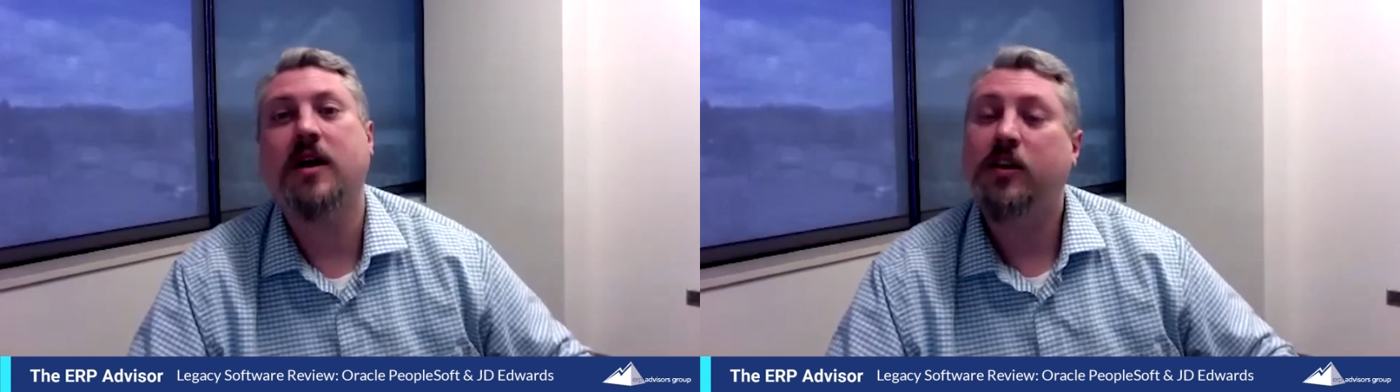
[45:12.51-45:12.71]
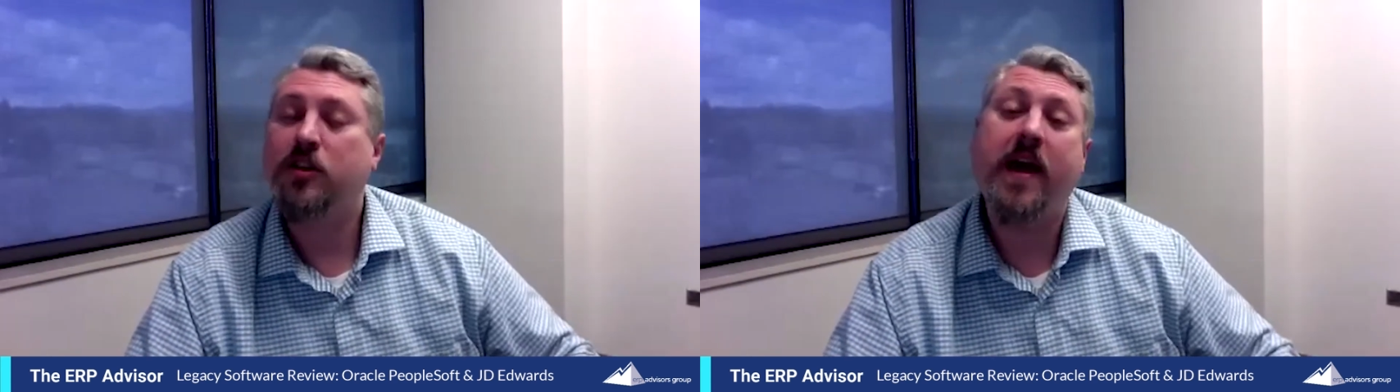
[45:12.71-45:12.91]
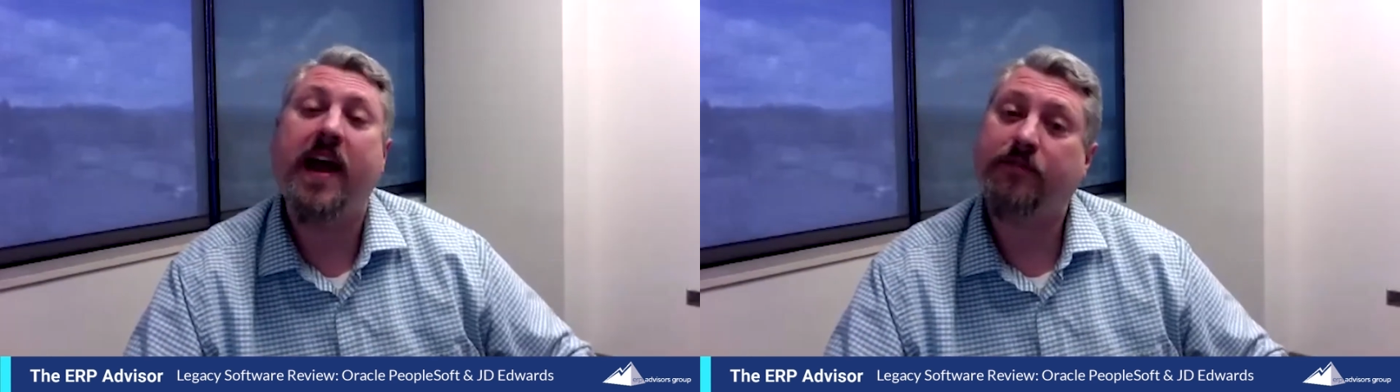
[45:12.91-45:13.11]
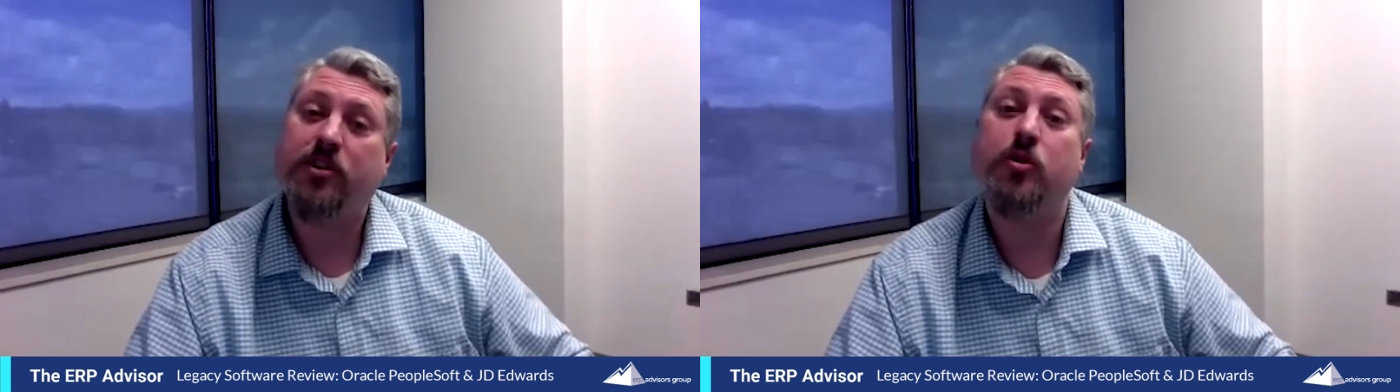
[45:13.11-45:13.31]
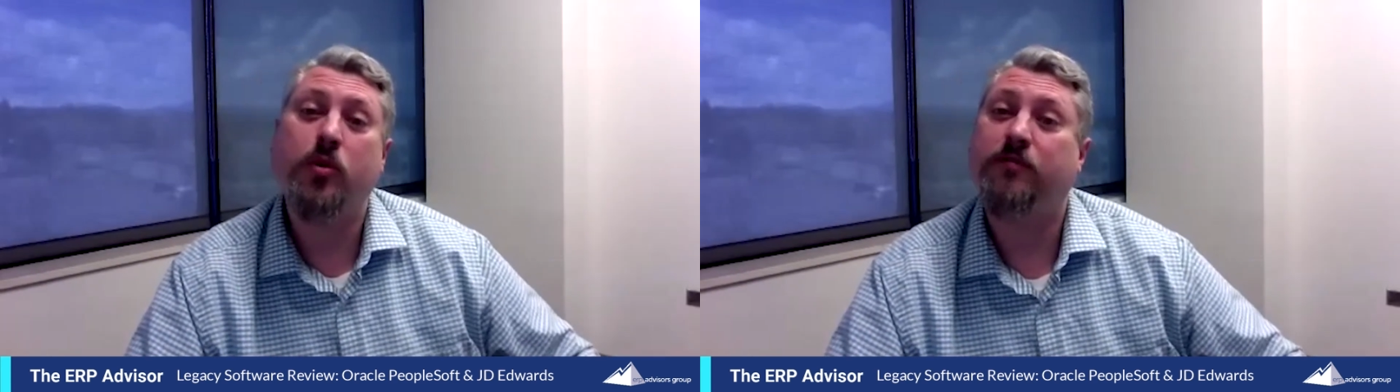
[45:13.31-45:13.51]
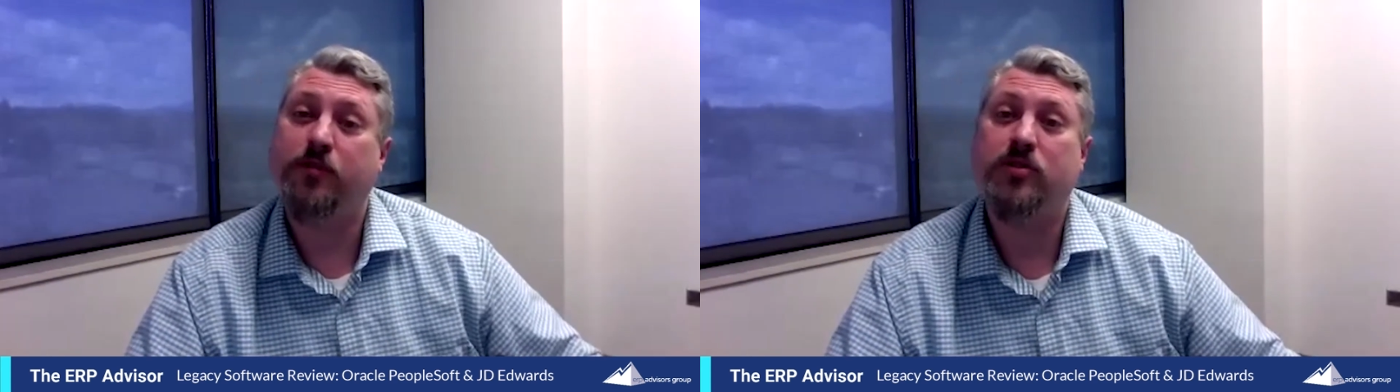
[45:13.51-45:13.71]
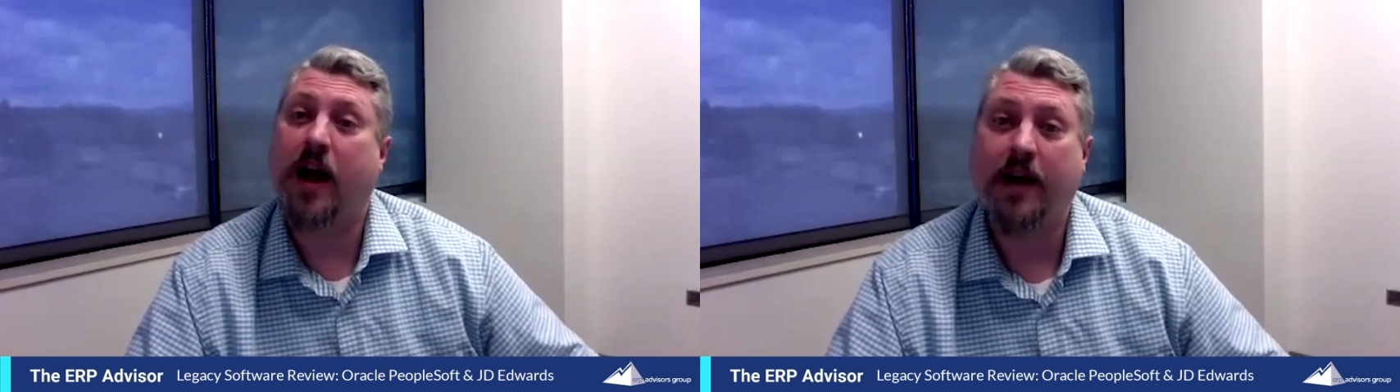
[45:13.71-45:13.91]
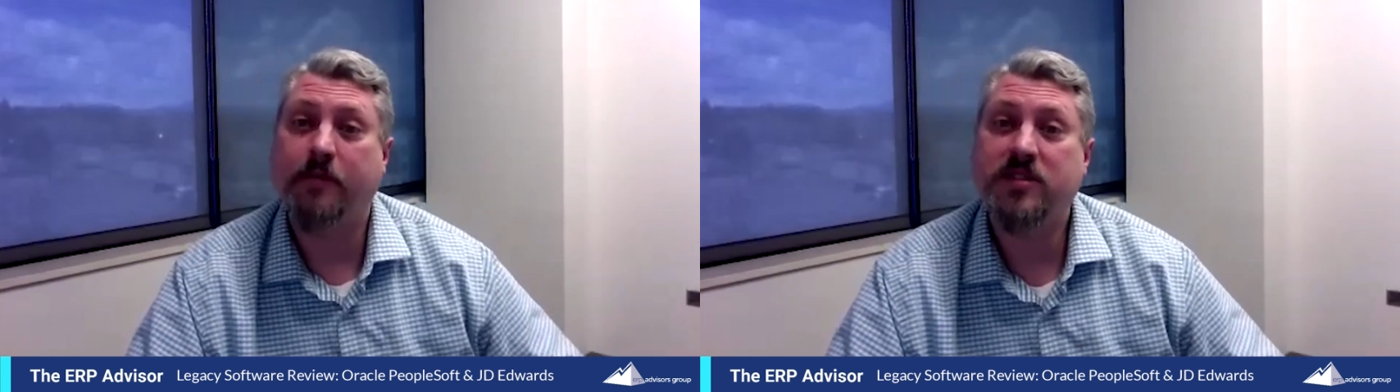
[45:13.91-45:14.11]
You may have to do it a few
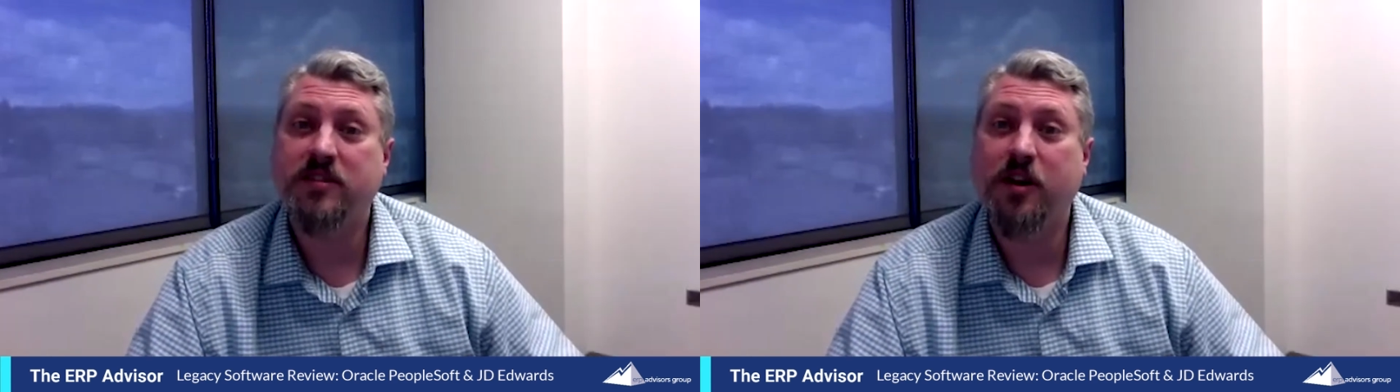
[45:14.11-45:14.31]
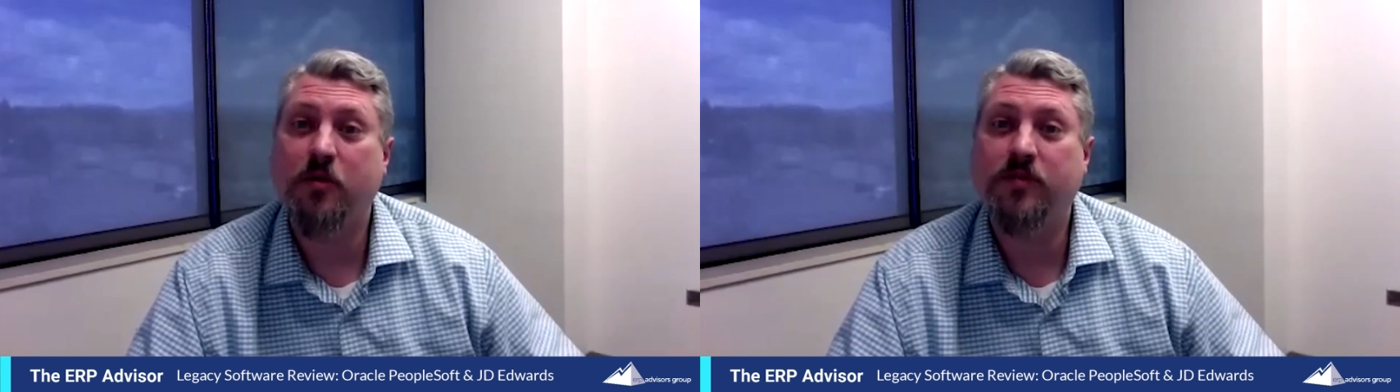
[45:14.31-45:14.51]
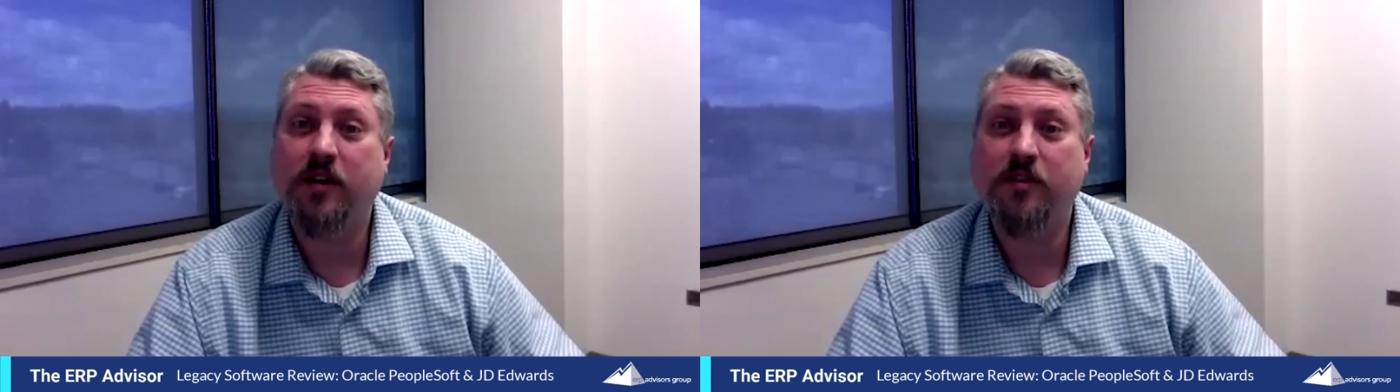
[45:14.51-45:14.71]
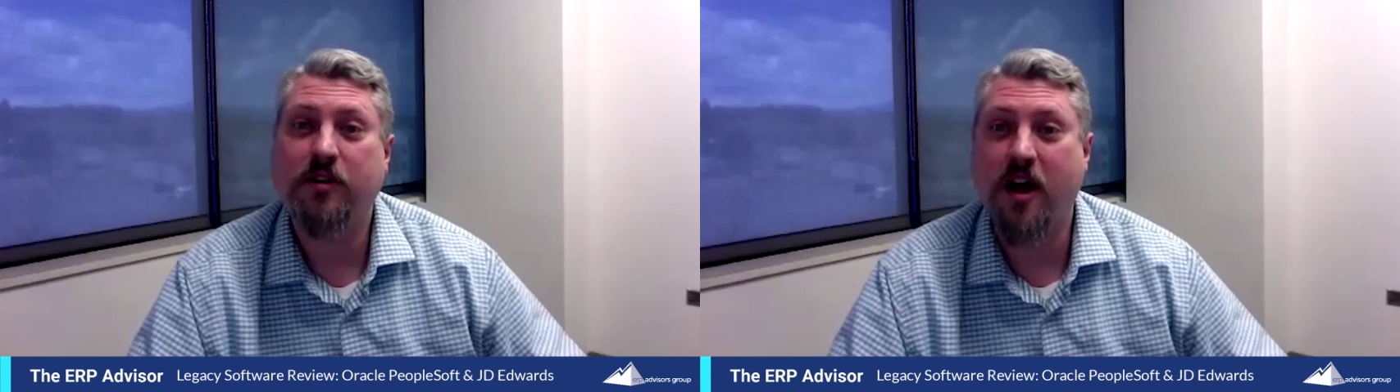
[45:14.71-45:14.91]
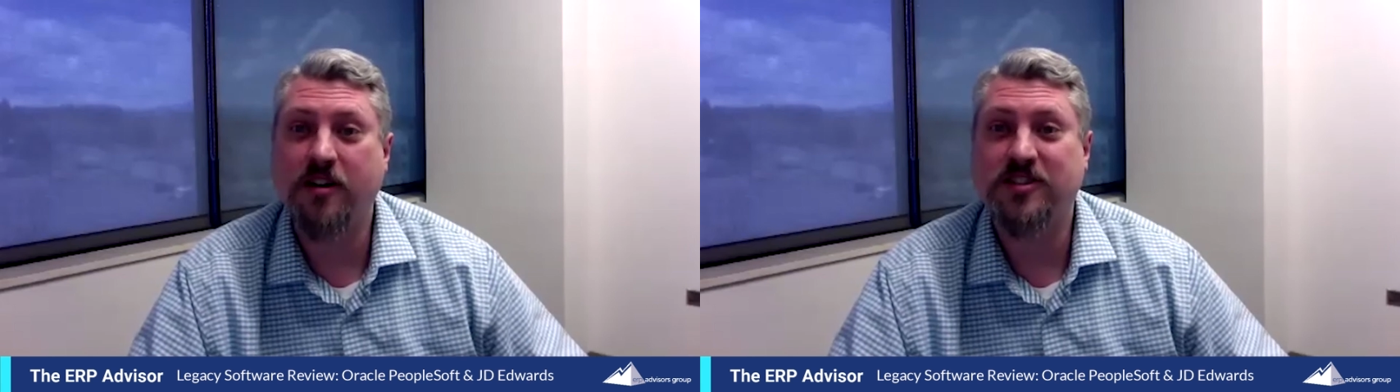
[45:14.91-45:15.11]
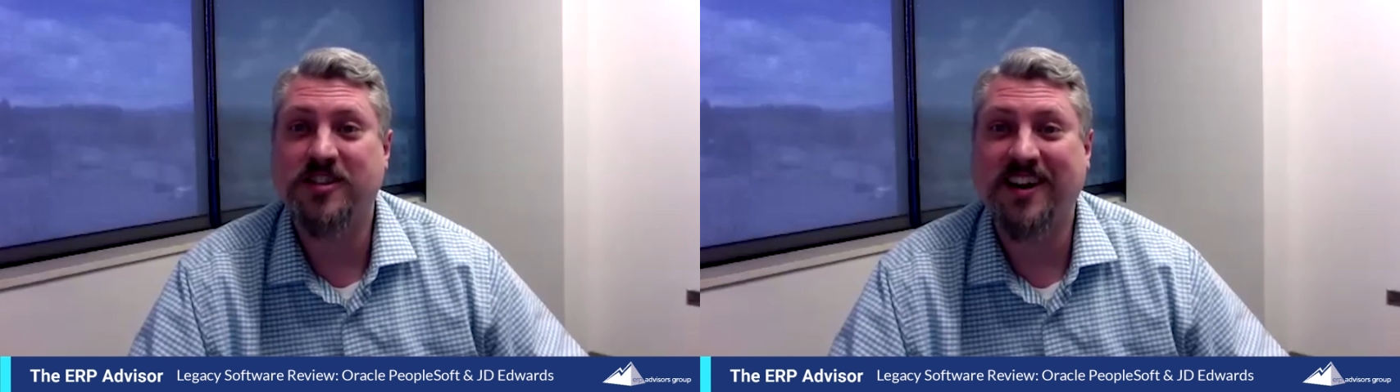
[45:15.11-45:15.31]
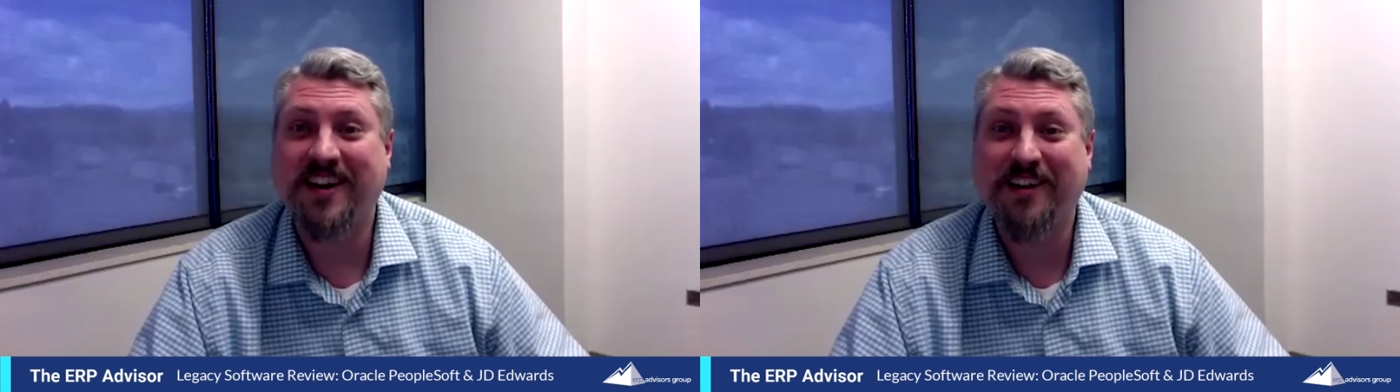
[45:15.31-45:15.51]
times. They're not just going to